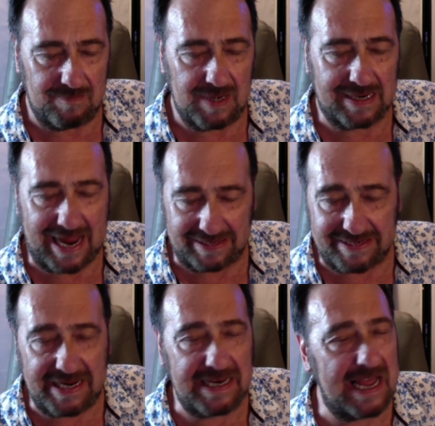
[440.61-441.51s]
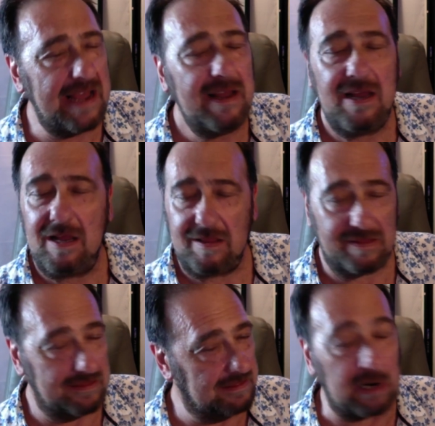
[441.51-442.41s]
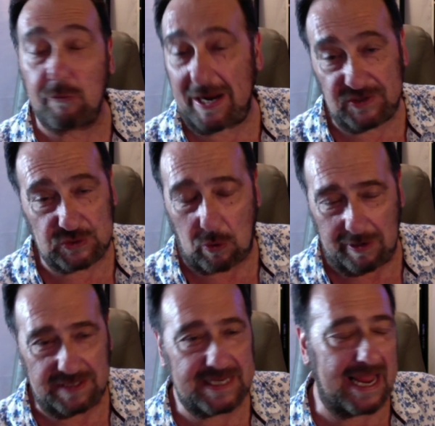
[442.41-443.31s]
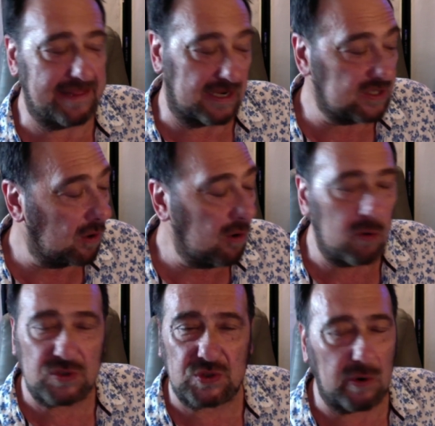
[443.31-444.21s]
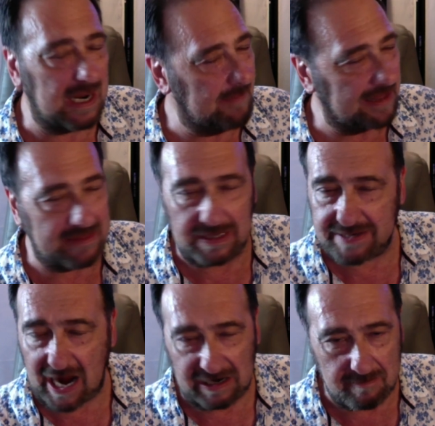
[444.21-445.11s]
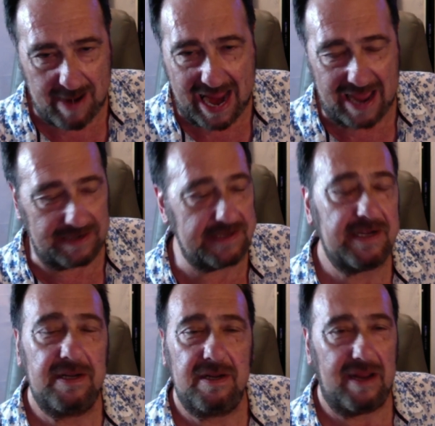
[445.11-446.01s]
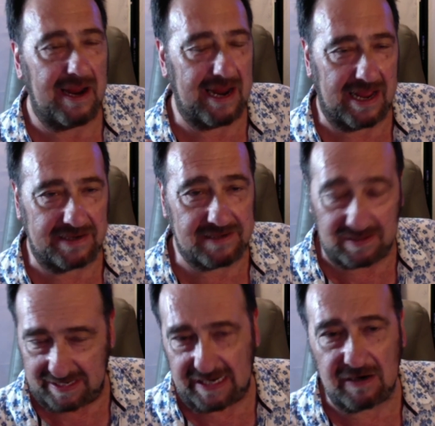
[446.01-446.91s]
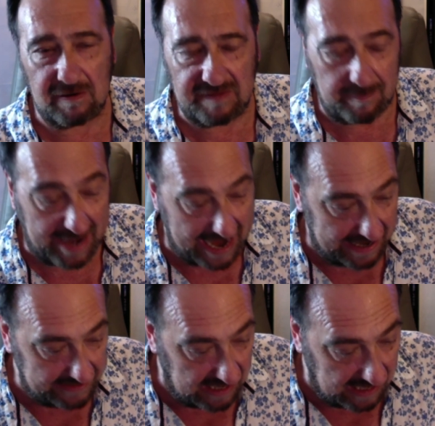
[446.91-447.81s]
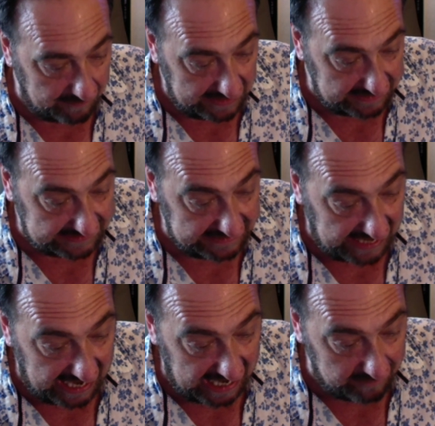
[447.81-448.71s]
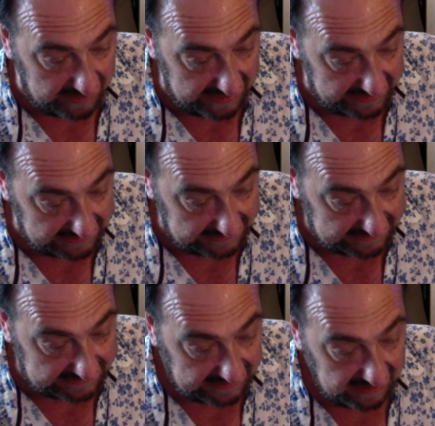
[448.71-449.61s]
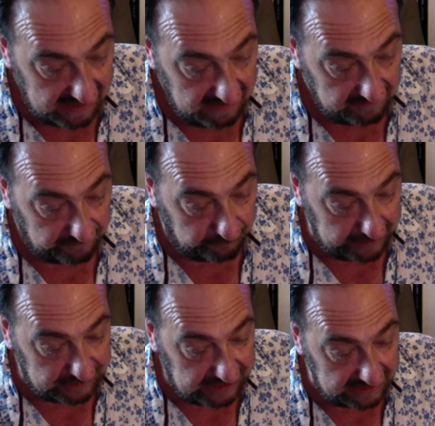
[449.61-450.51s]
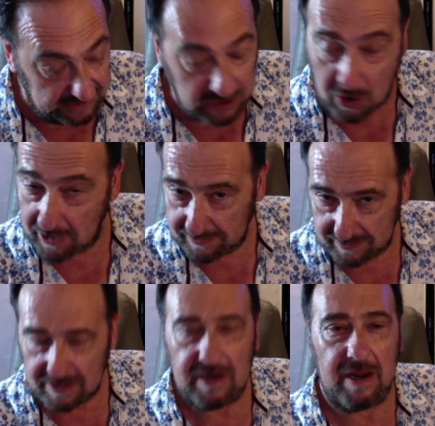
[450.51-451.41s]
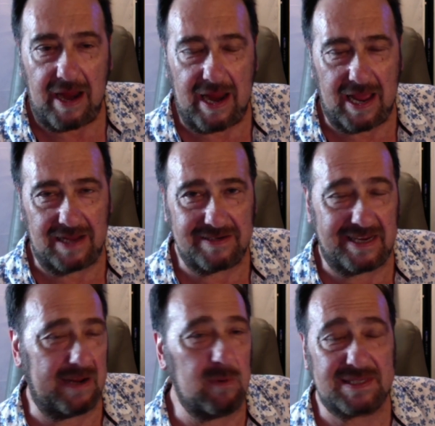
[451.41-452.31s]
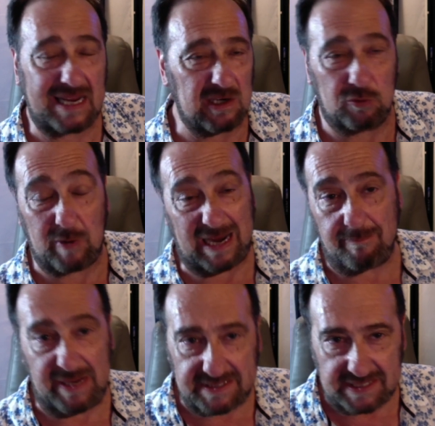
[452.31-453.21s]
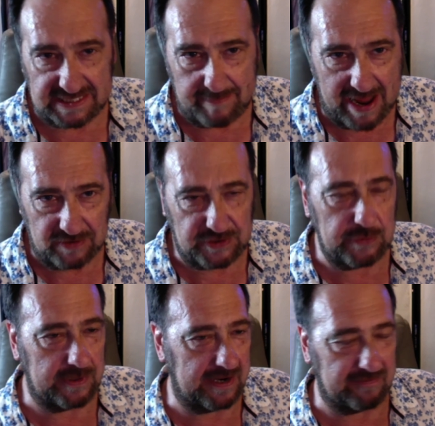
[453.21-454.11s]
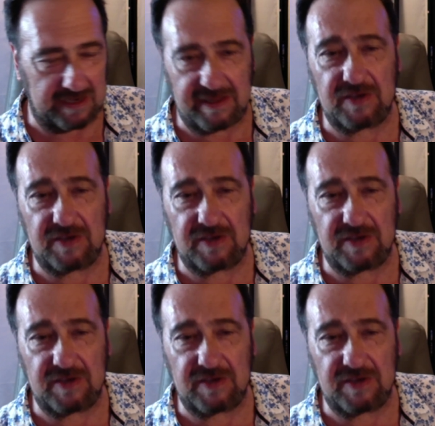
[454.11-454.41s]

Cantina, they're great stories. And there's a whole story about the entire band and the leader of the band. His name is Phrygian Dawn, and he was like a great businessman too and everything.